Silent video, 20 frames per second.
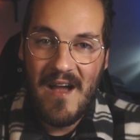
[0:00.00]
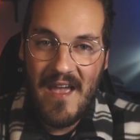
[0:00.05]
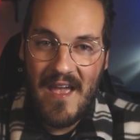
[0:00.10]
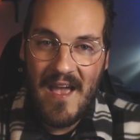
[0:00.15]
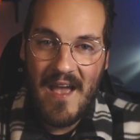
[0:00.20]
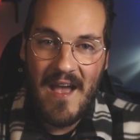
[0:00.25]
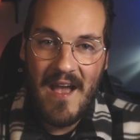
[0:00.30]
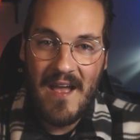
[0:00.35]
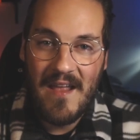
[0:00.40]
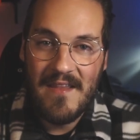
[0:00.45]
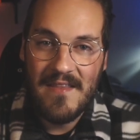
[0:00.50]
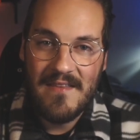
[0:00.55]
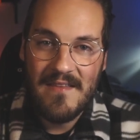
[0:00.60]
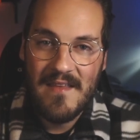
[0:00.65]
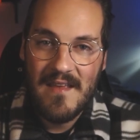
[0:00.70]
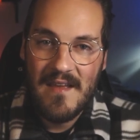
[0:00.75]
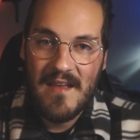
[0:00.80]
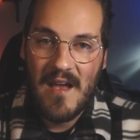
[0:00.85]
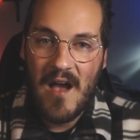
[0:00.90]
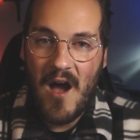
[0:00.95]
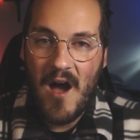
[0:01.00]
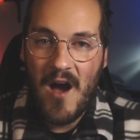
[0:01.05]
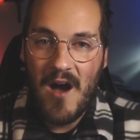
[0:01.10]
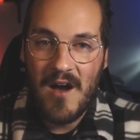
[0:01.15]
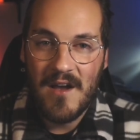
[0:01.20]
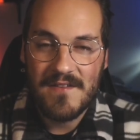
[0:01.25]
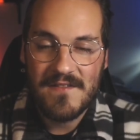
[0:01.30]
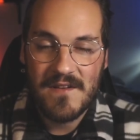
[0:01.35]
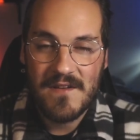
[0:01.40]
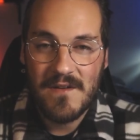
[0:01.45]
and
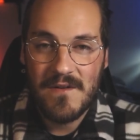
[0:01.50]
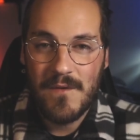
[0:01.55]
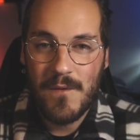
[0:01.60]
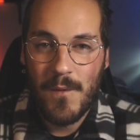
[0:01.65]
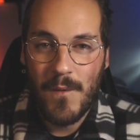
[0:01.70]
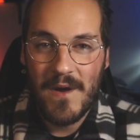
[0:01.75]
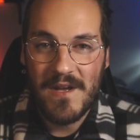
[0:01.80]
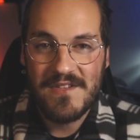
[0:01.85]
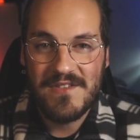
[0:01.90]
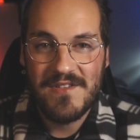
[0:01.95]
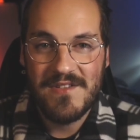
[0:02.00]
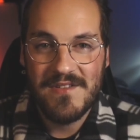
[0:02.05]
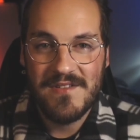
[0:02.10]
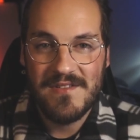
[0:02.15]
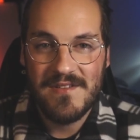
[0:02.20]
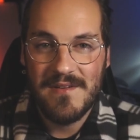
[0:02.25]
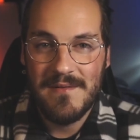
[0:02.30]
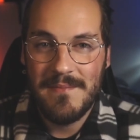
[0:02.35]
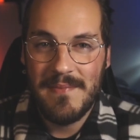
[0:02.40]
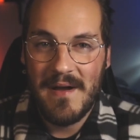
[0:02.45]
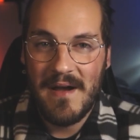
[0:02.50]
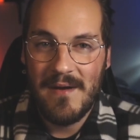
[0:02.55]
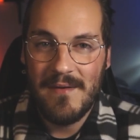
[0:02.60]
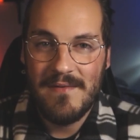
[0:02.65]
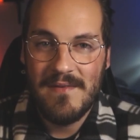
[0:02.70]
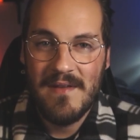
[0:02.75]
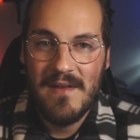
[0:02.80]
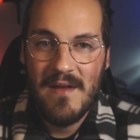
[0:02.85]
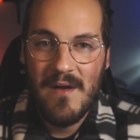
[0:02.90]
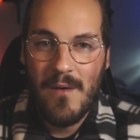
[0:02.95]
ask questions
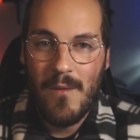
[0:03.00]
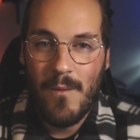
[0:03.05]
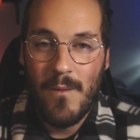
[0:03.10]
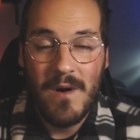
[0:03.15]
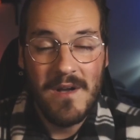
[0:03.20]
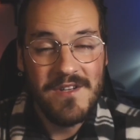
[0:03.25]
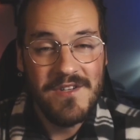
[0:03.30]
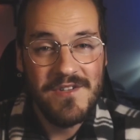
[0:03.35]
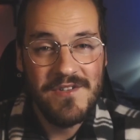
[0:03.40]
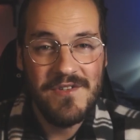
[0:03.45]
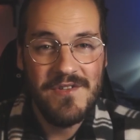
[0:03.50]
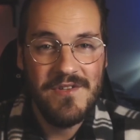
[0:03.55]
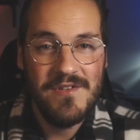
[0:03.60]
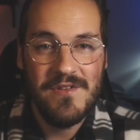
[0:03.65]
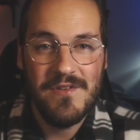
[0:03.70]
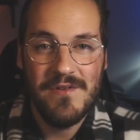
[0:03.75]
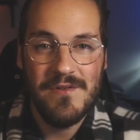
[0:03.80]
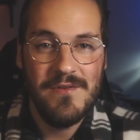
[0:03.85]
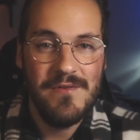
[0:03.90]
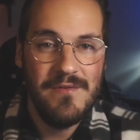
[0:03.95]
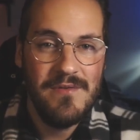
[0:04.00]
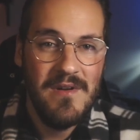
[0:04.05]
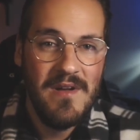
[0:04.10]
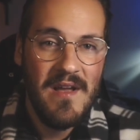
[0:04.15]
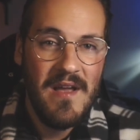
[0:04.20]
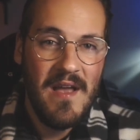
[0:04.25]
about what you should do